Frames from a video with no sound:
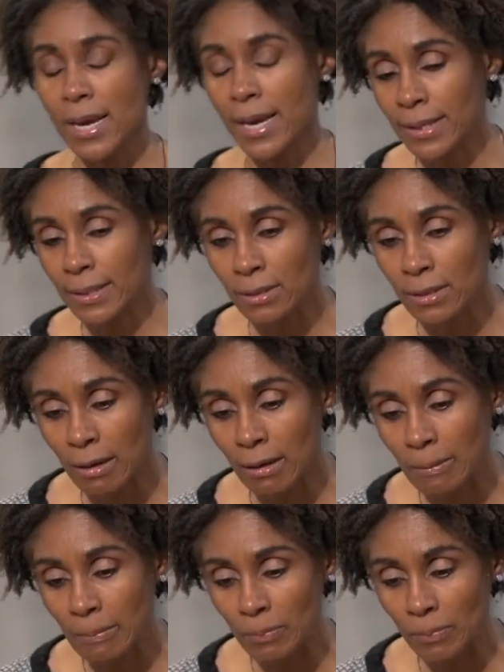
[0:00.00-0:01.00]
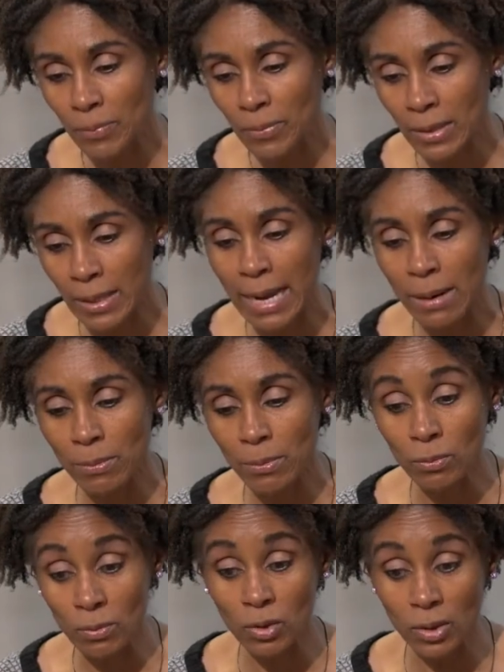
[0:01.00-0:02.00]
and um, the
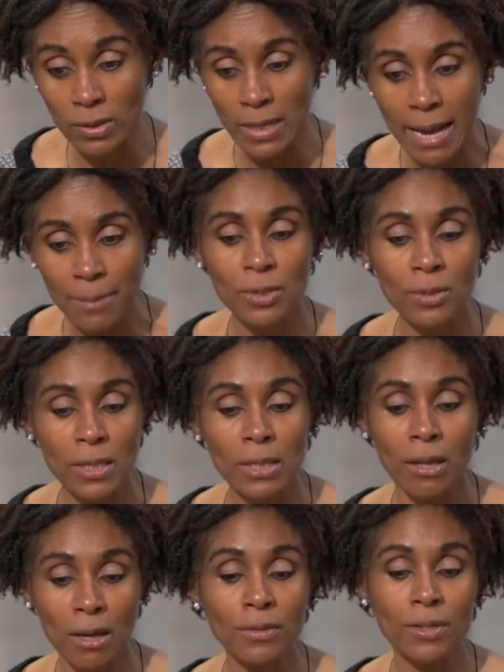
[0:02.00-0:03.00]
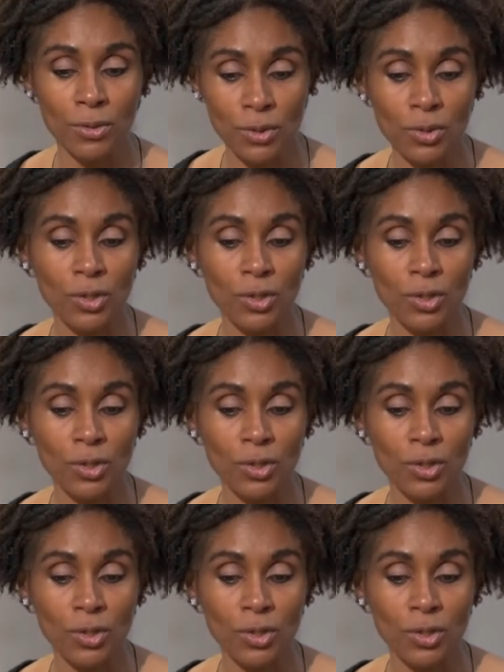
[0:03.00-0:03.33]
camera just absolutely loves her. So